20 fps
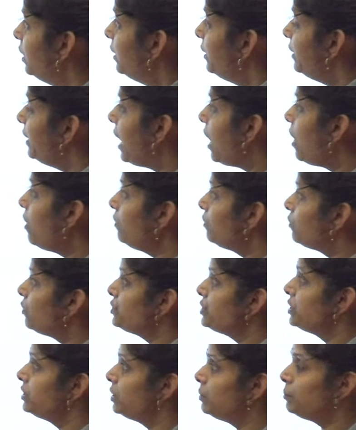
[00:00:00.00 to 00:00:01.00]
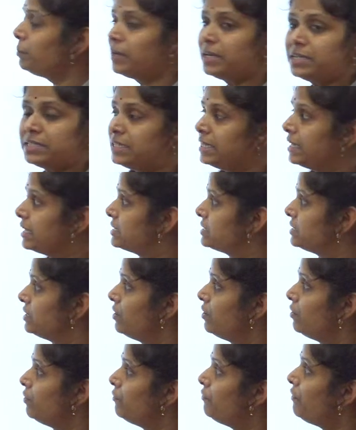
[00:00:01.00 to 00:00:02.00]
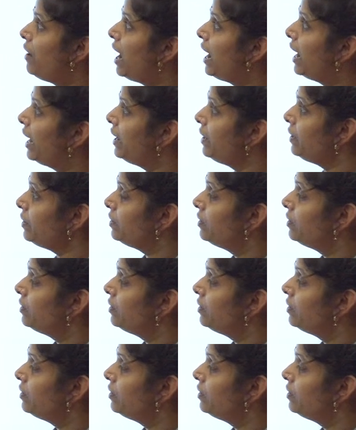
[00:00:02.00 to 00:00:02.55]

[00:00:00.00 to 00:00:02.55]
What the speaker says: Now question number 6. Why